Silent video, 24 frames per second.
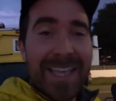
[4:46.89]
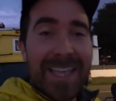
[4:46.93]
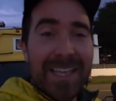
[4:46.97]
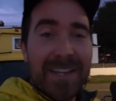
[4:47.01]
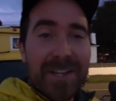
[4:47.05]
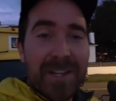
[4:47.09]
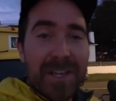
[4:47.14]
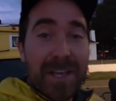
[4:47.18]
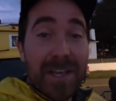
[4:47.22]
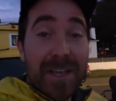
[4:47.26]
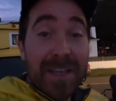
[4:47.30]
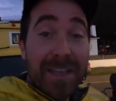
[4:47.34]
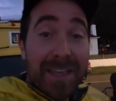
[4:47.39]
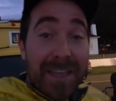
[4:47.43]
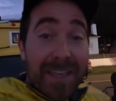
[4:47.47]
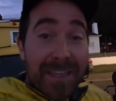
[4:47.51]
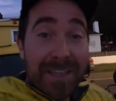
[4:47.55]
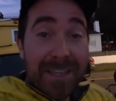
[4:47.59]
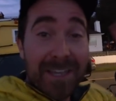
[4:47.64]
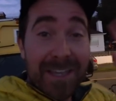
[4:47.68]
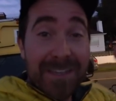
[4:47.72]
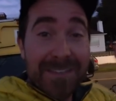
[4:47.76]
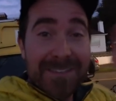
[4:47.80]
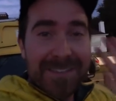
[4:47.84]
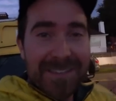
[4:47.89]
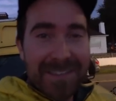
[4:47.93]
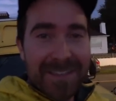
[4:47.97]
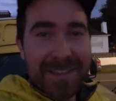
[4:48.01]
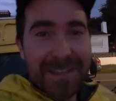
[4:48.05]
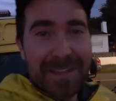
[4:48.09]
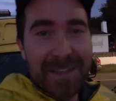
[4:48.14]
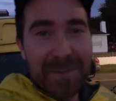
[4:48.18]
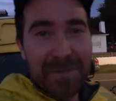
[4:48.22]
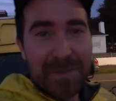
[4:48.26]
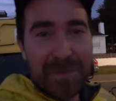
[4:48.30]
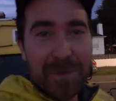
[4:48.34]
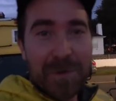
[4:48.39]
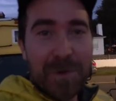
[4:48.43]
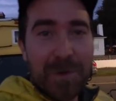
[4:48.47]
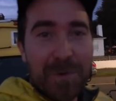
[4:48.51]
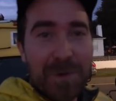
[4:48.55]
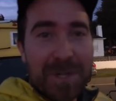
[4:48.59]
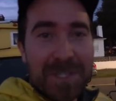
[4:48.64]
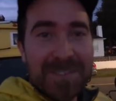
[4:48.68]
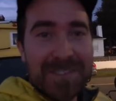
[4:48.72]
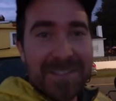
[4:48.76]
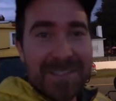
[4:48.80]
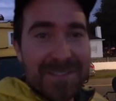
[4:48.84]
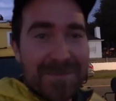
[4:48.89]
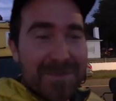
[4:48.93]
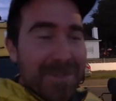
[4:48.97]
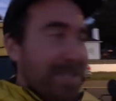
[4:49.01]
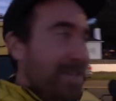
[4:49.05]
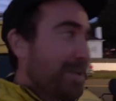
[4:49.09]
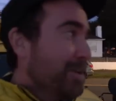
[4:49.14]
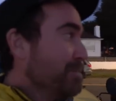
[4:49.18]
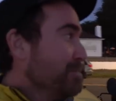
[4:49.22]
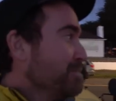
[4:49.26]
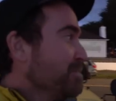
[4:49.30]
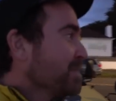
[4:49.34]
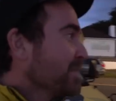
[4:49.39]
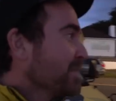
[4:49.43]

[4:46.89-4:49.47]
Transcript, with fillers: and uh, hey guys, uh, if you're watching this video,